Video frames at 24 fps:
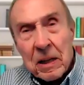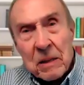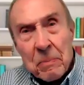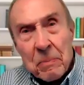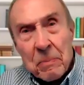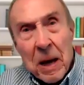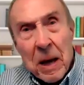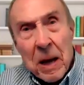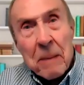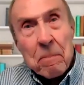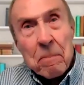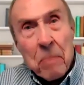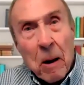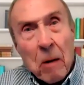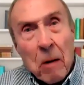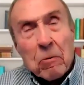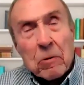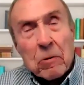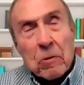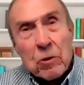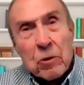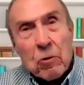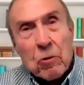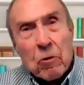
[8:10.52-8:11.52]
my bone
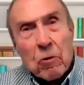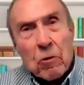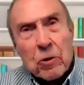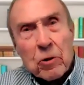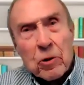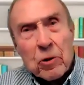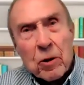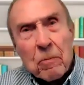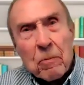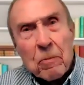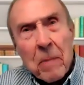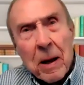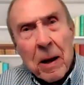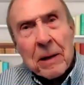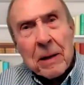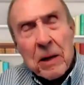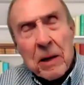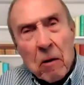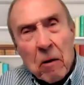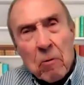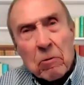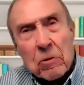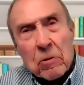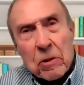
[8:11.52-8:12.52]
structure and my
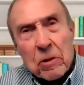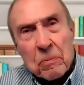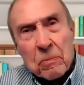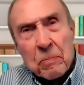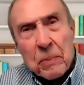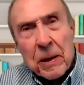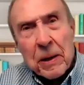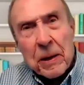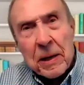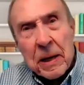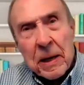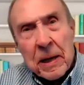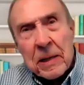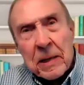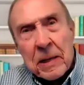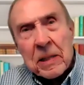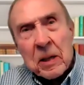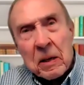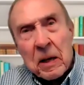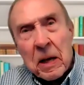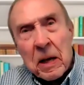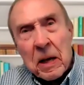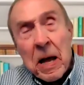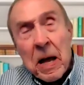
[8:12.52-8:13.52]
nose as being
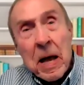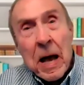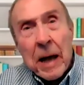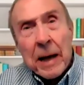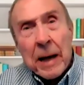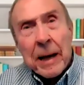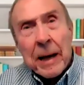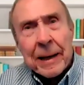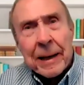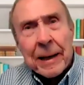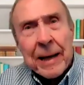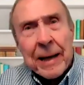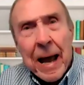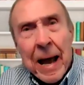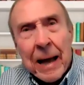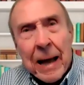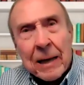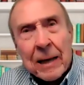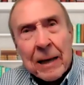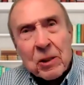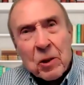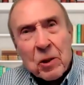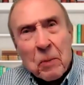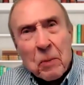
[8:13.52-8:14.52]
Indian, and I get
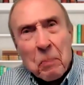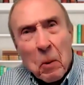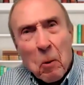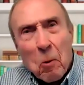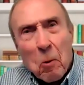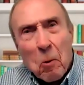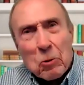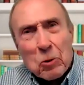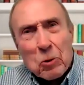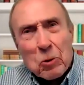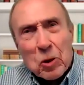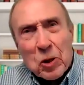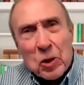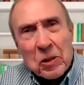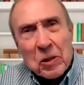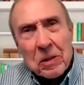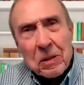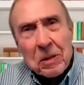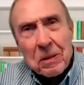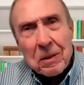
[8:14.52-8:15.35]
extra portions.